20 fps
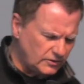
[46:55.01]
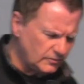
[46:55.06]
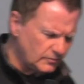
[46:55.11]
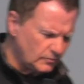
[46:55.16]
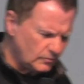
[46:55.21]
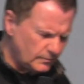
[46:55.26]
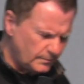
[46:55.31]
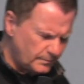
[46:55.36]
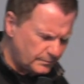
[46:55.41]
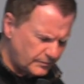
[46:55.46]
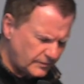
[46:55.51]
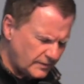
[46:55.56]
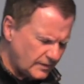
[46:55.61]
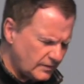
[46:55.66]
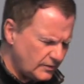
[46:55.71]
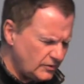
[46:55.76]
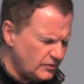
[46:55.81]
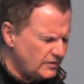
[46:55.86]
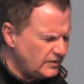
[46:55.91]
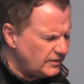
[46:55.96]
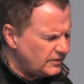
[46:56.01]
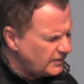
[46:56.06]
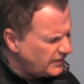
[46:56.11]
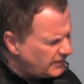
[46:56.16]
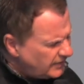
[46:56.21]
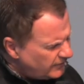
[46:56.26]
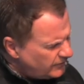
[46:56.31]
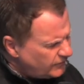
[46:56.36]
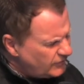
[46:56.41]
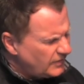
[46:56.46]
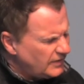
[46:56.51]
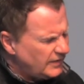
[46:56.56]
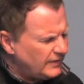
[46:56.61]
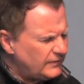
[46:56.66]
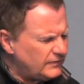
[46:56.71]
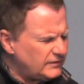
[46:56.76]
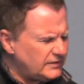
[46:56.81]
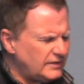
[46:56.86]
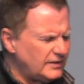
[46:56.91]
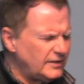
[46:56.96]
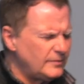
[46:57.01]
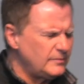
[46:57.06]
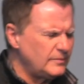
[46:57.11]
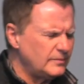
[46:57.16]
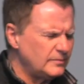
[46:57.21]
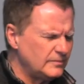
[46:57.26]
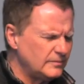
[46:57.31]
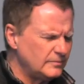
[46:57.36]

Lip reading: you need to give your life to him.